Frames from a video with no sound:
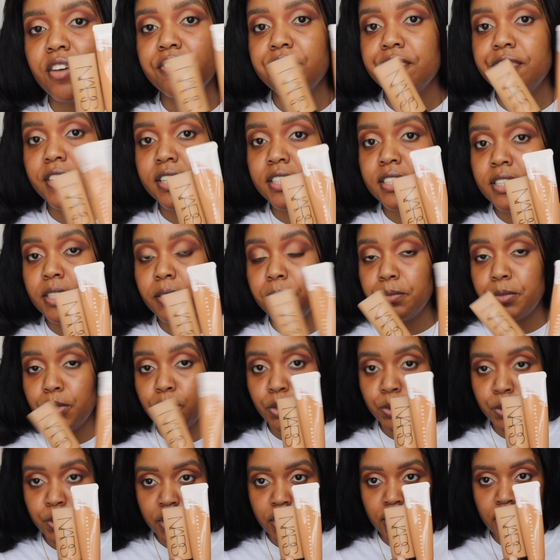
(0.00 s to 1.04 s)
Fenty
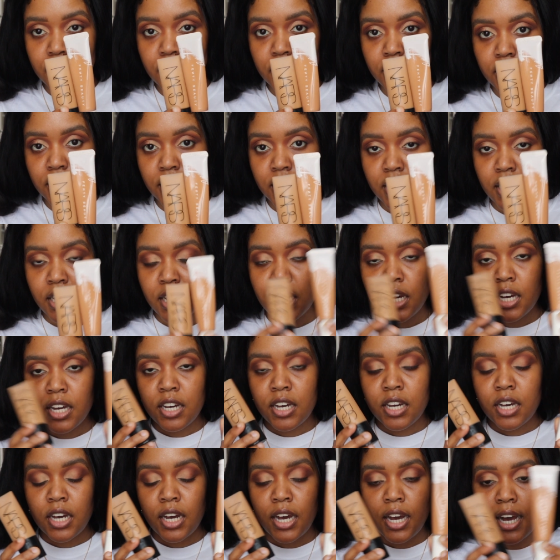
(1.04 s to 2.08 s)
Beauty
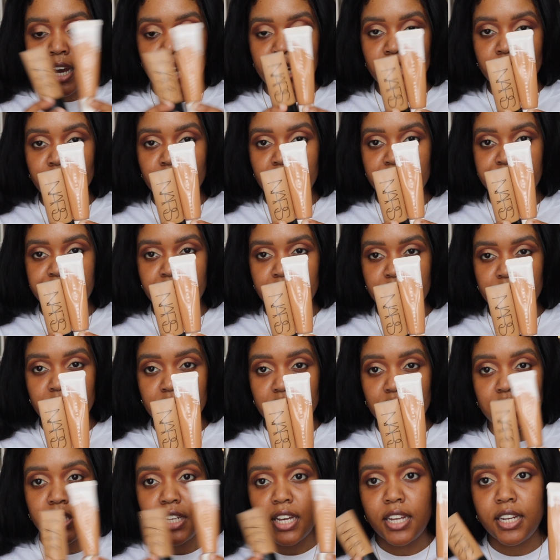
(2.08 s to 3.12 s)
hydrating
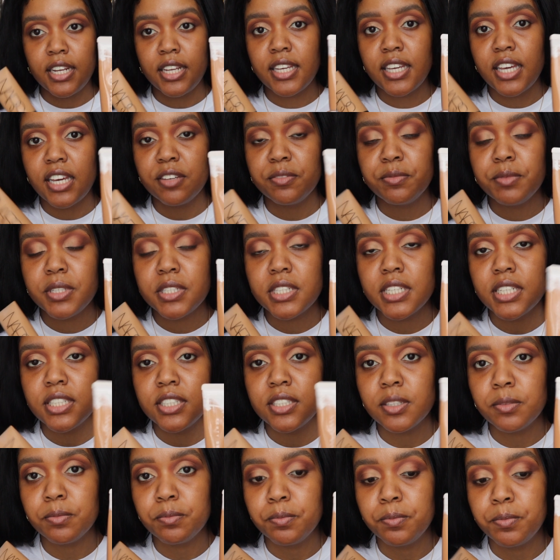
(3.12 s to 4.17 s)
foundation, and it gave me
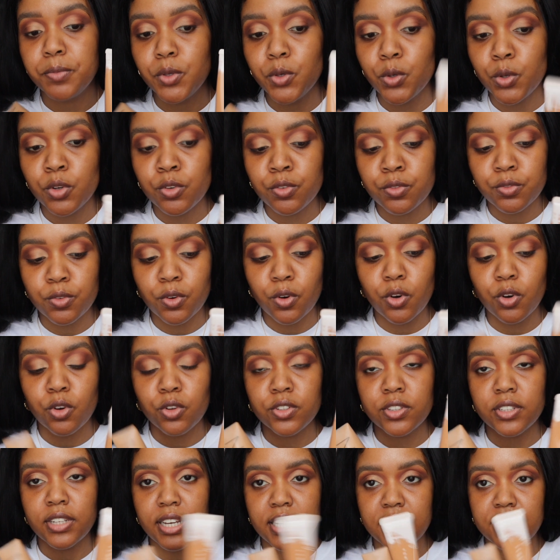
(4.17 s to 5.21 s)
such a beautiful,
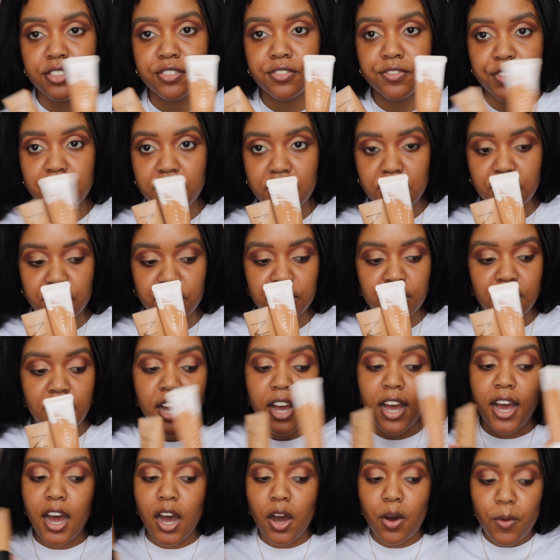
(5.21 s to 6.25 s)
nice finish.
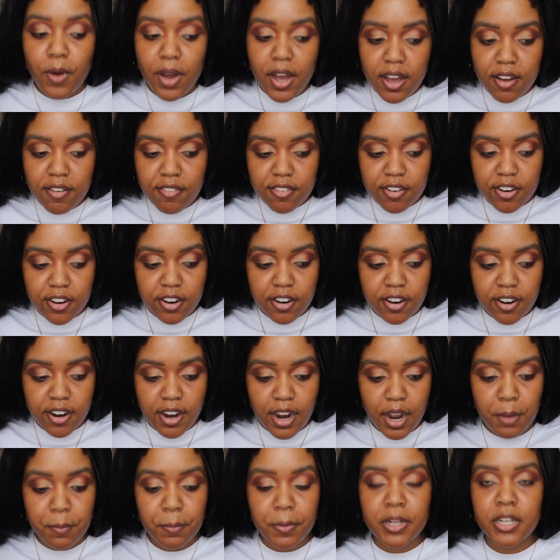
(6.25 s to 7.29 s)

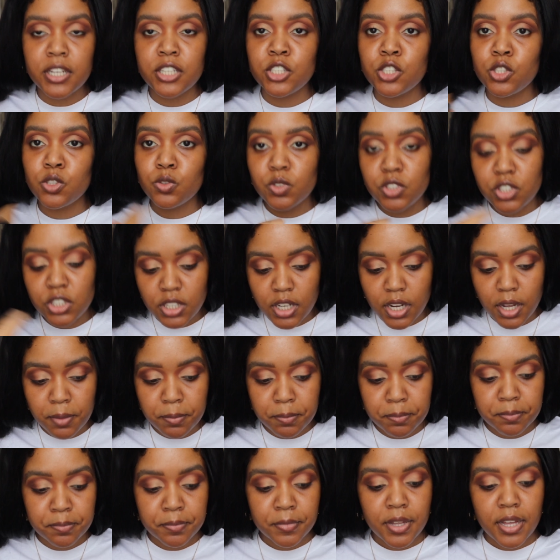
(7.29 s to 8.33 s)
However, I'm gonna switch it
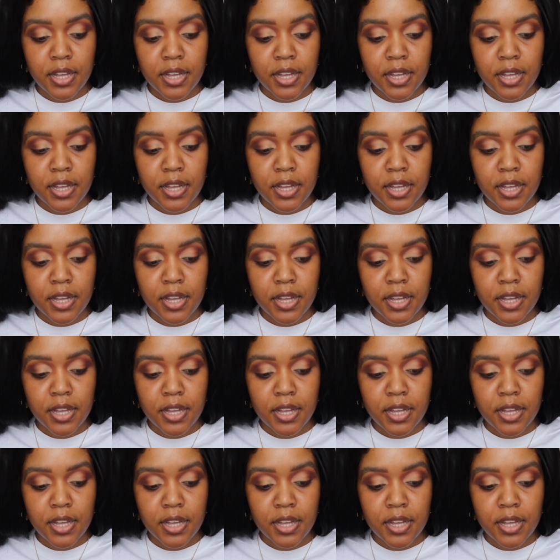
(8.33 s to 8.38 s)
up